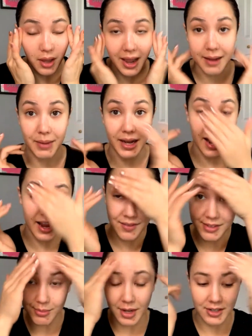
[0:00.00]
I mean, I have
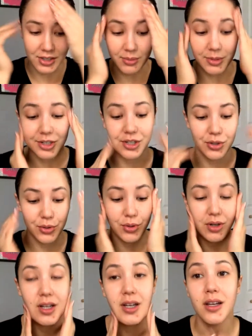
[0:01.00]
some customers who